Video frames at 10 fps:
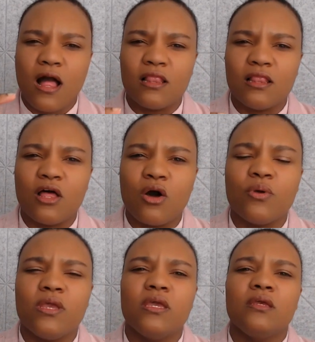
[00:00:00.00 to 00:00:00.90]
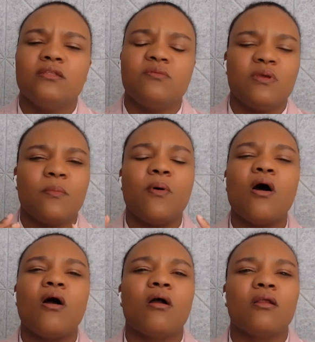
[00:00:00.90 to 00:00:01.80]
allowing to be a
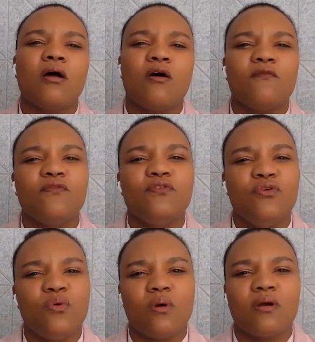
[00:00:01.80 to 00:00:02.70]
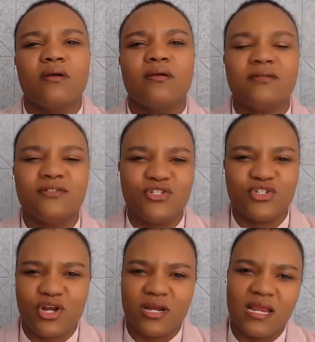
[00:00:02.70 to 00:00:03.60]
part of your
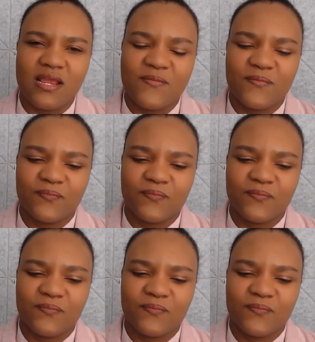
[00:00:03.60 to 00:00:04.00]
journey?